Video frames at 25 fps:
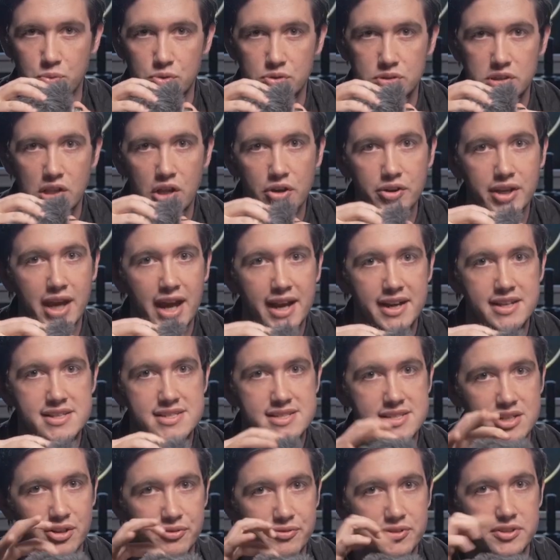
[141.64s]
will locate
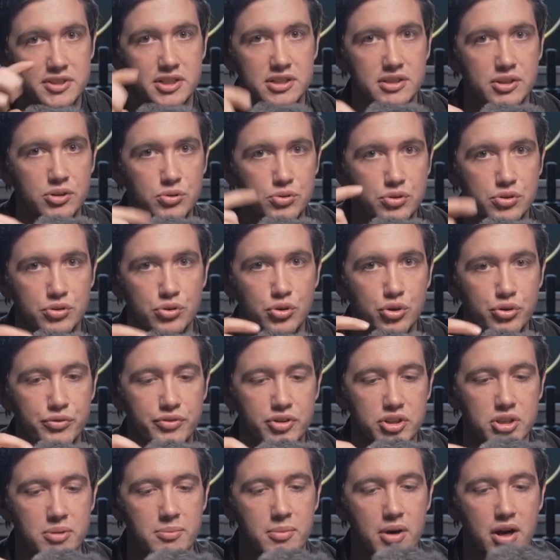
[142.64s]
itself in the little groove
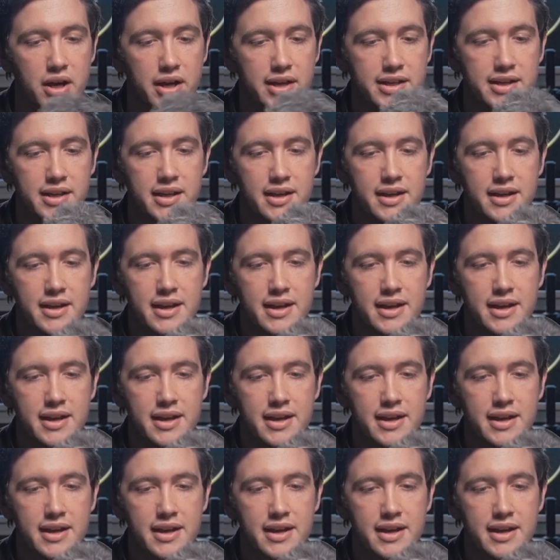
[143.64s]
on the mic.